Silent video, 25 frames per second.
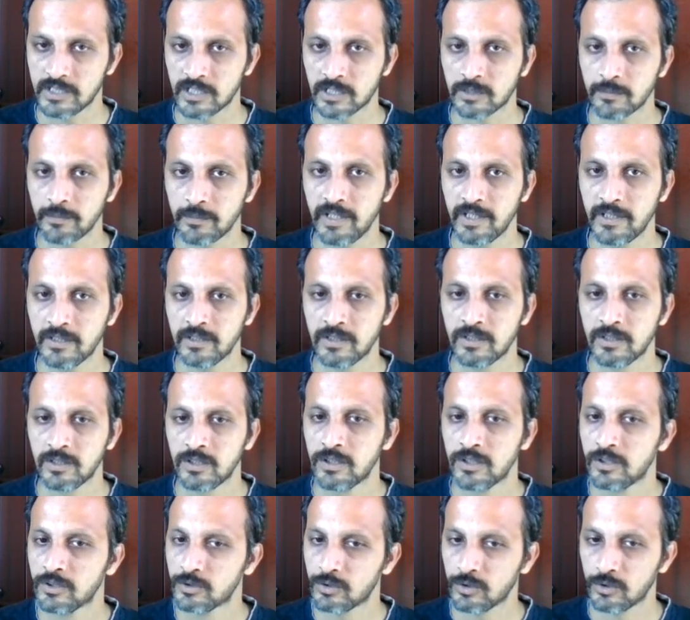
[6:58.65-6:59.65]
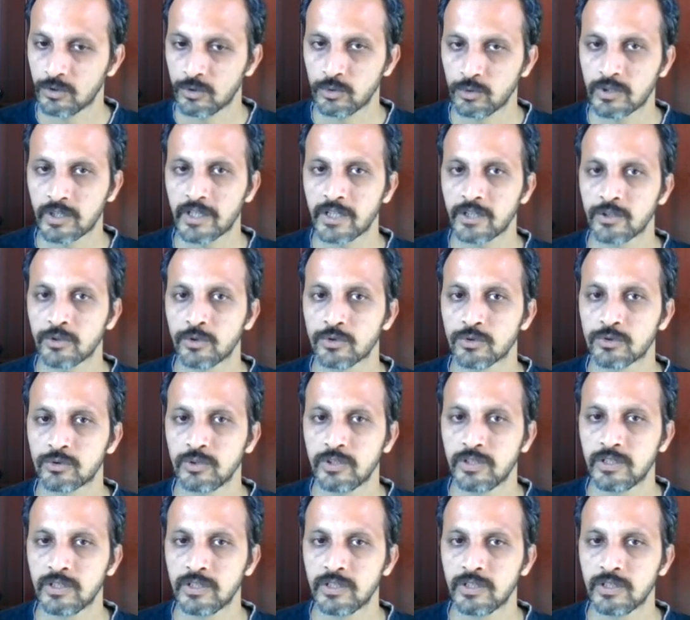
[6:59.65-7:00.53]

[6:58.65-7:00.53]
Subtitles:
checkmate. So rook again goes to